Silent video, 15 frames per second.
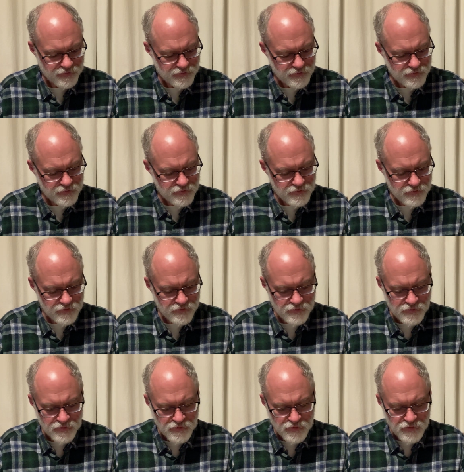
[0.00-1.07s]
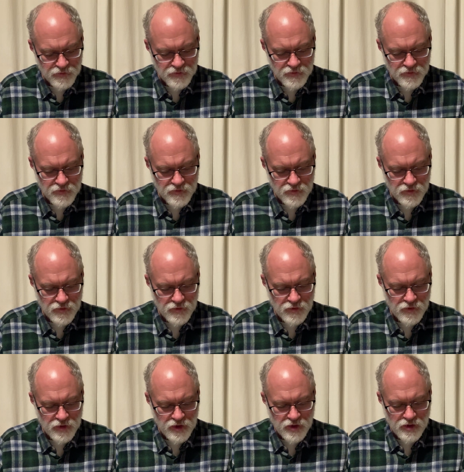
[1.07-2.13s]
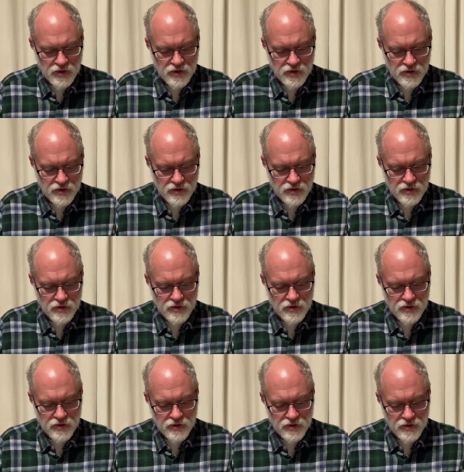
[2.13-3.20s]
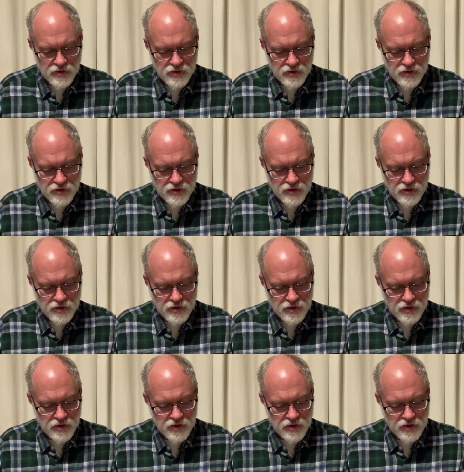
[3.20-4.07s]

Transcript: No one is speaking in this clip.